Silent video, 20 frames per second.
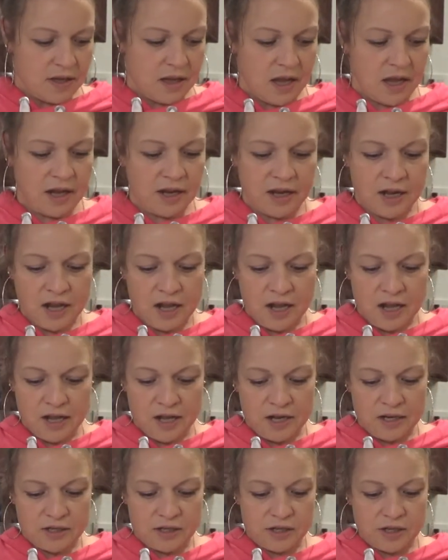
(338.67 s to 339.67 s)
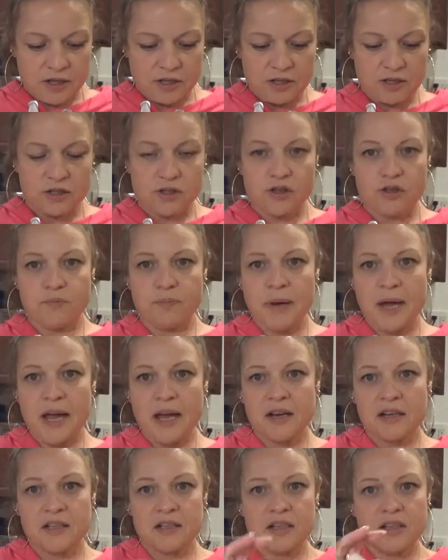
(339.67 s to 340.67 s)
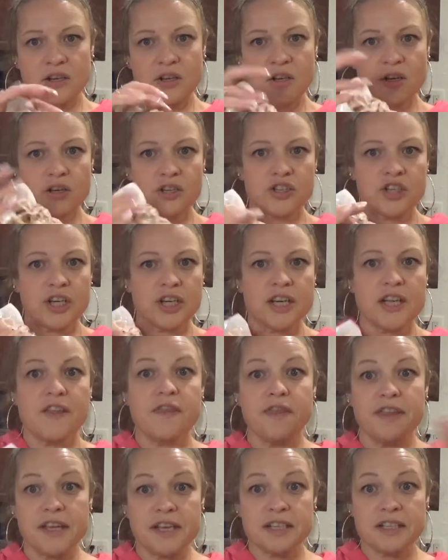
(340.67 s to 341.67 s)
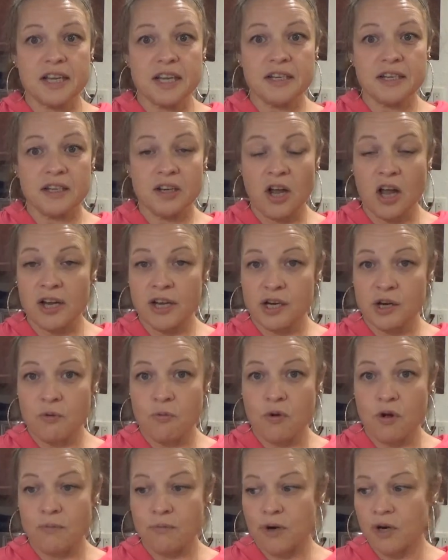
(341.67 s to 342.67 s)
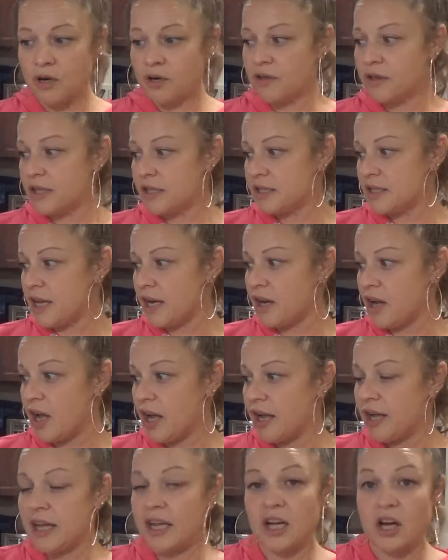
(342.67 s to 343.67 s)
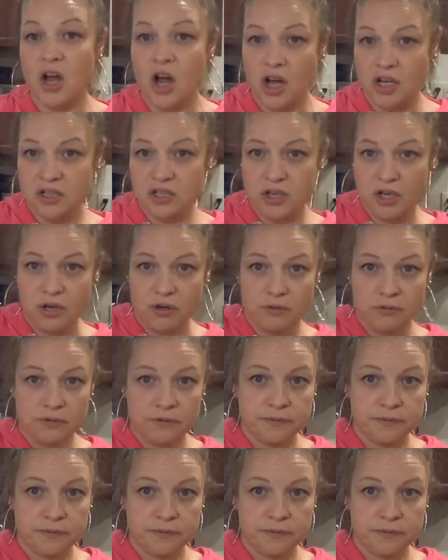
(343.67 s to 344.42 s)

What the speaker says: I got 2 packs of the cooked chicken. This I did not get at Walmart. This I got at Costco.